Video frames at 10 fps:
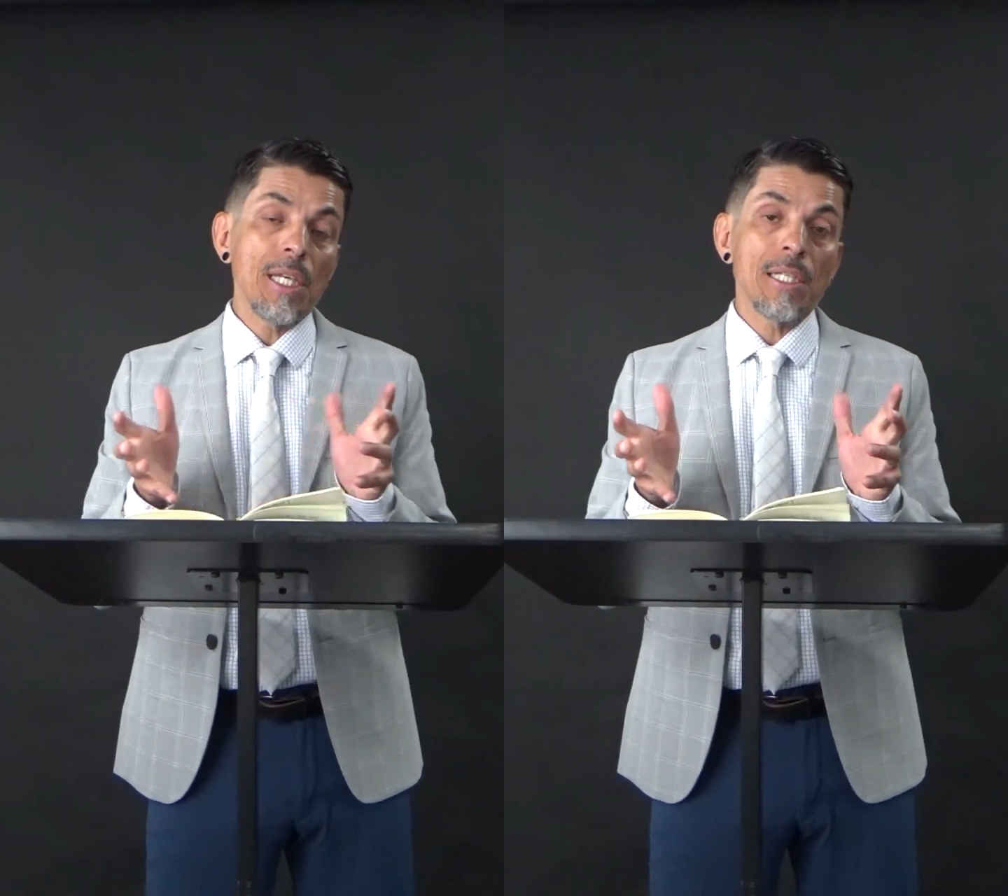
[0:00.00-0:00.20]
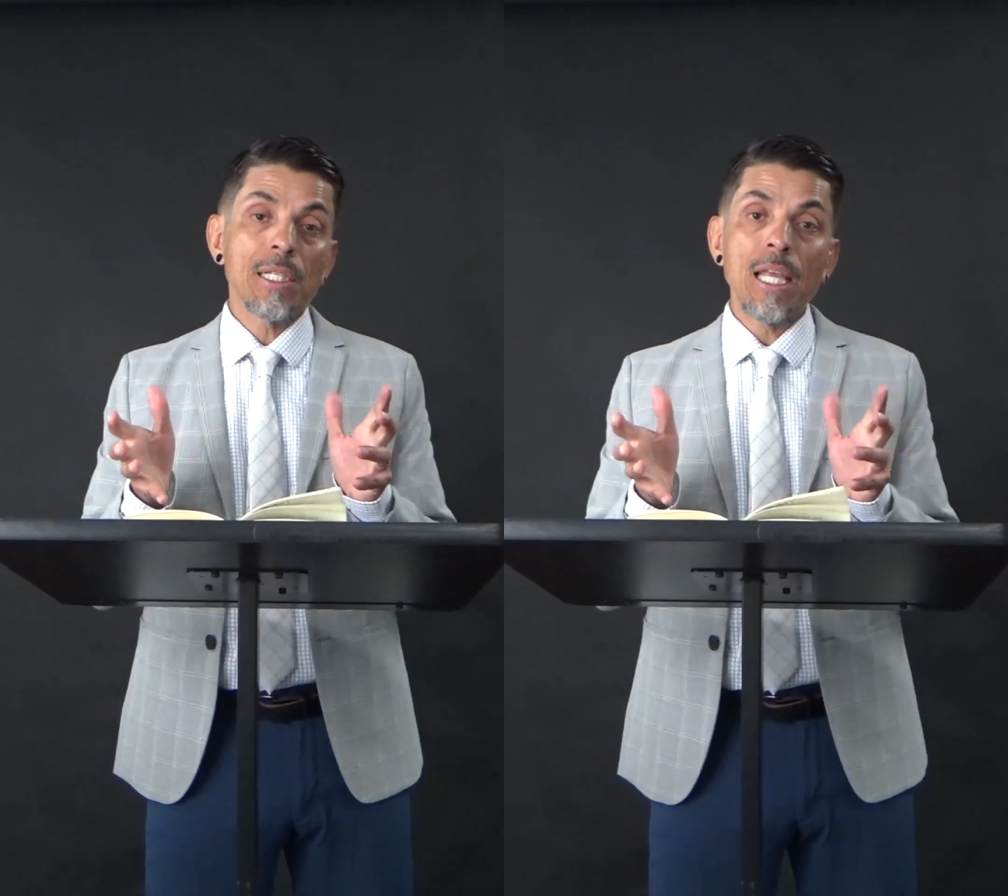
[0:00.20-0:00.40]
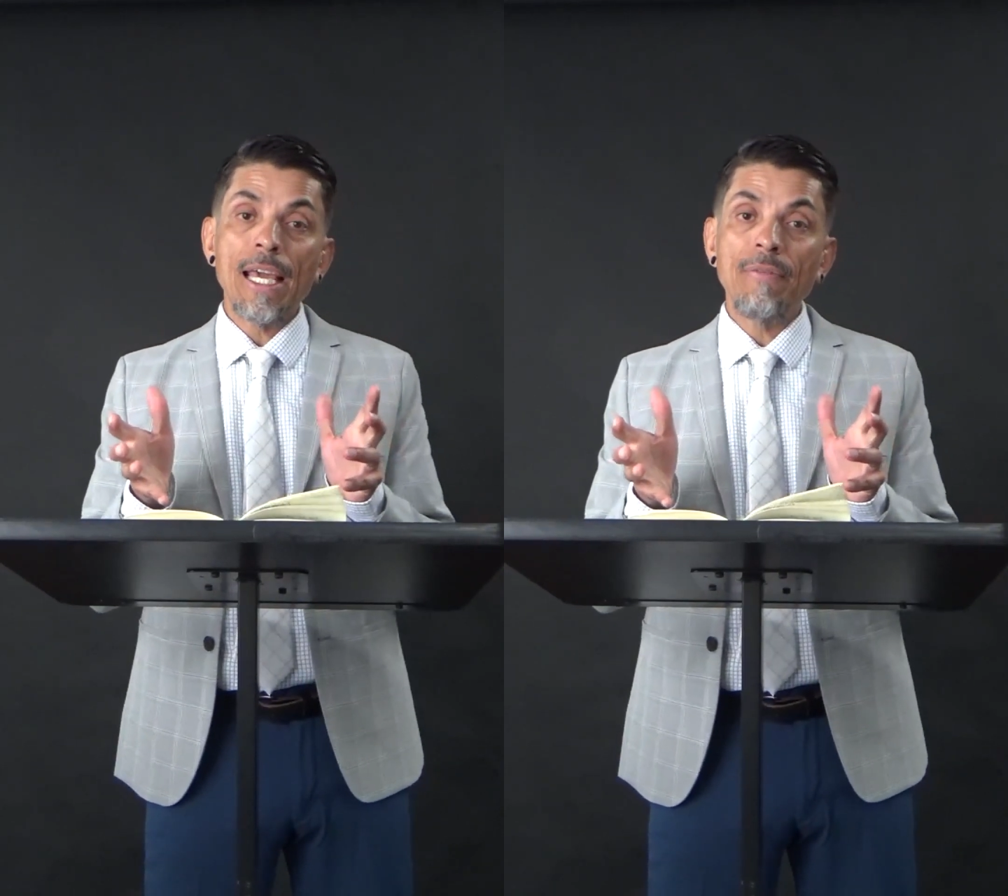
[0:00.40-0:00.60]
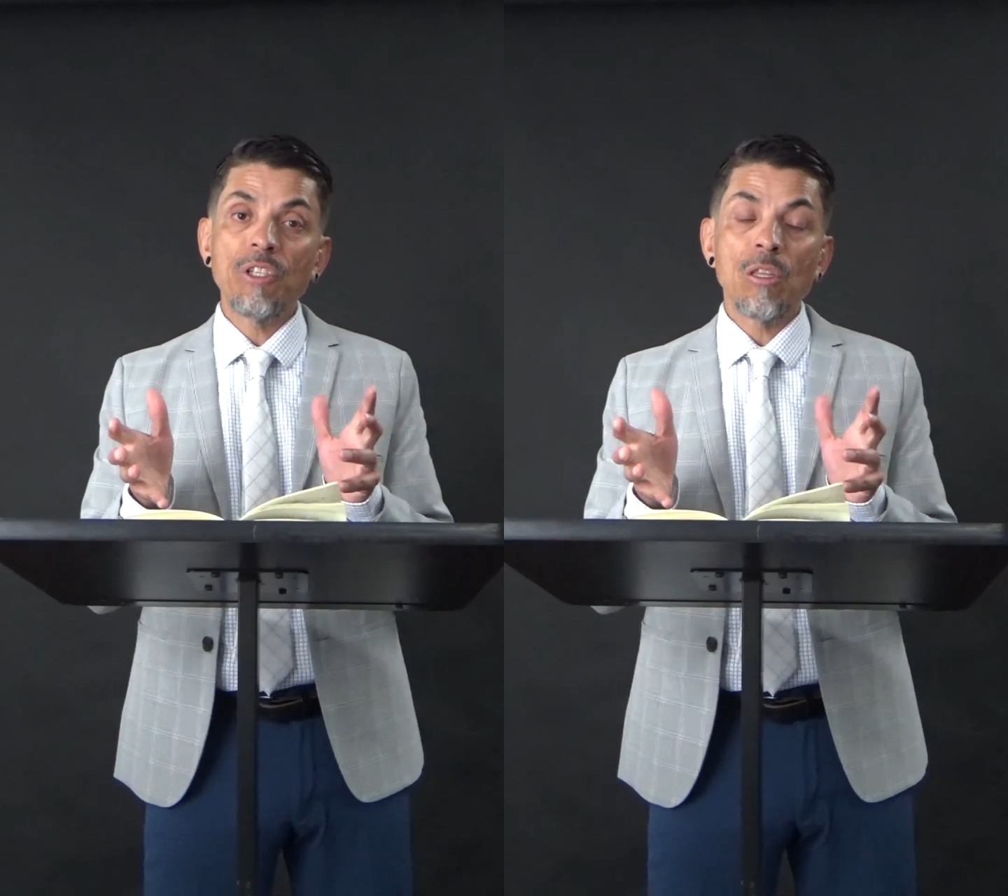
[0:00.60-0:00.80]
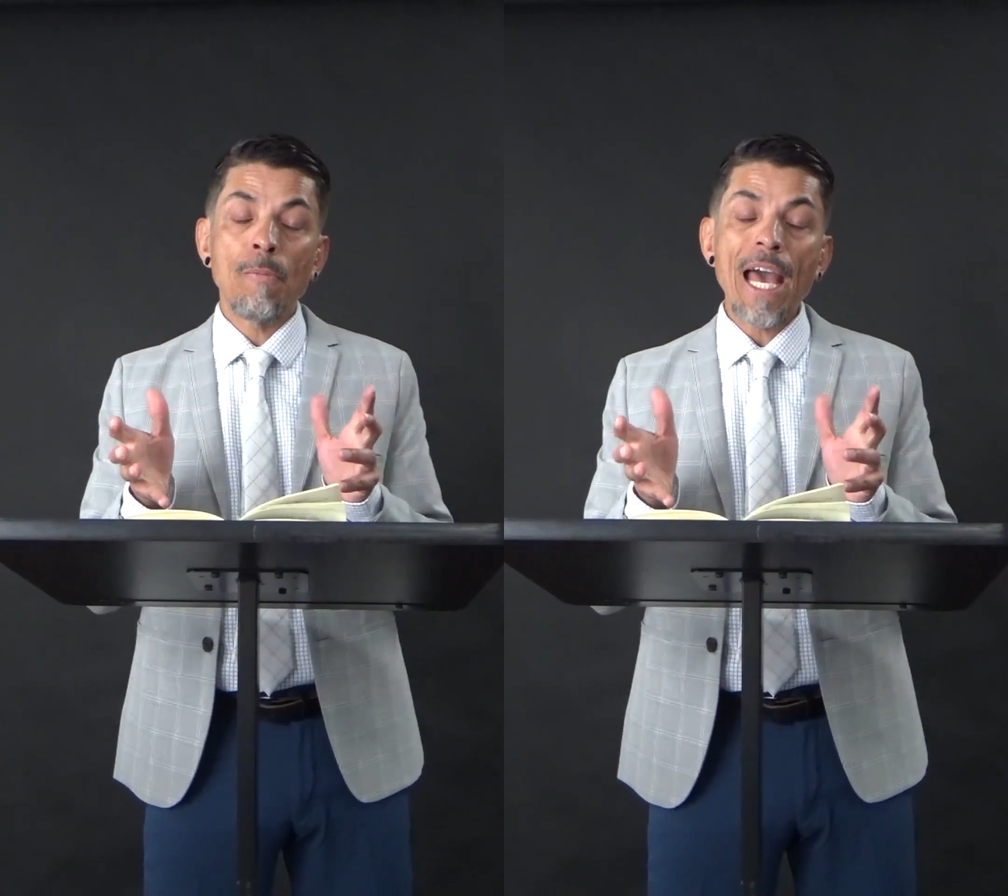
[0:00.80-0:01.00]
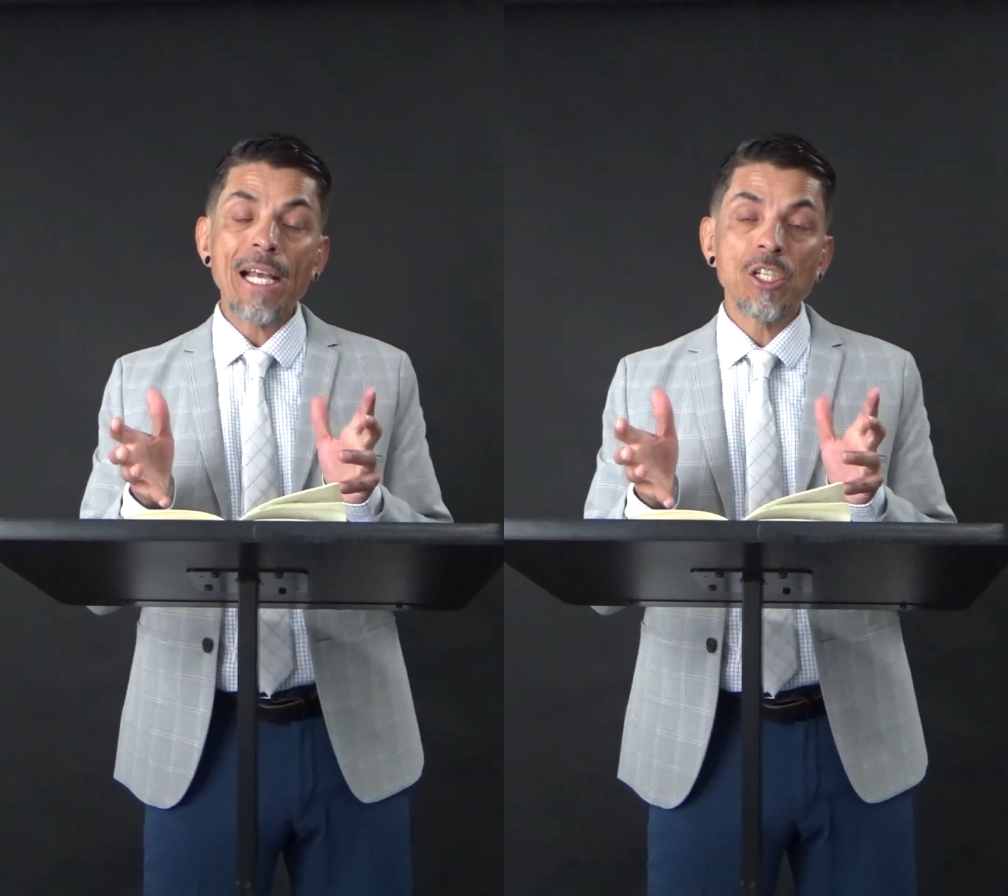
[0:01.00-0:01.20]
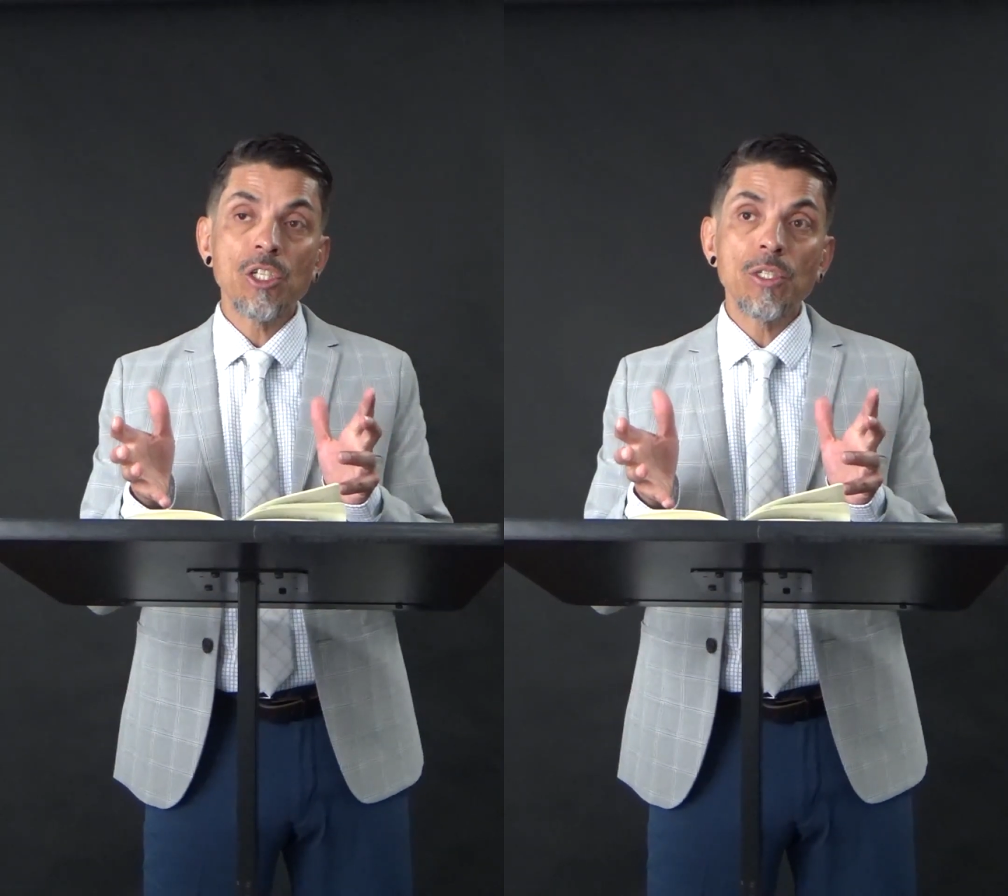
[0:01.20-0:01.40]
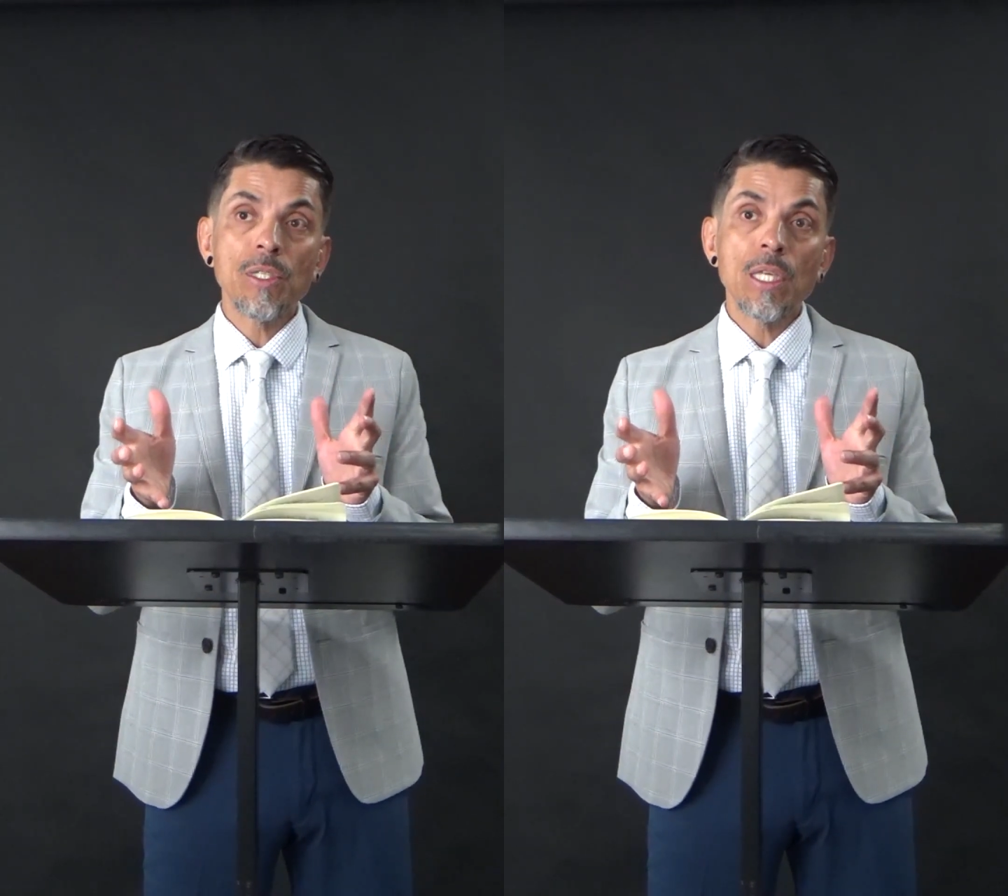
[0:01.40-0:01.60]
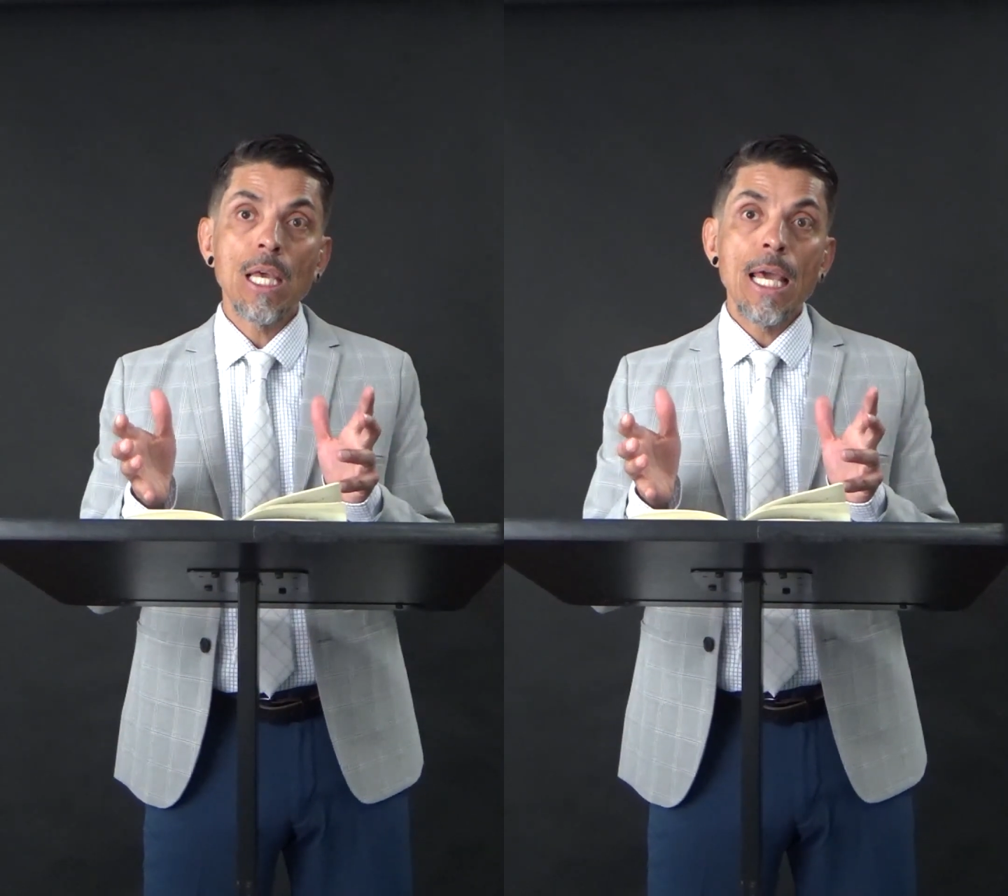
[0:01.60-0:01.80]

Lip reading: a slave to the passions,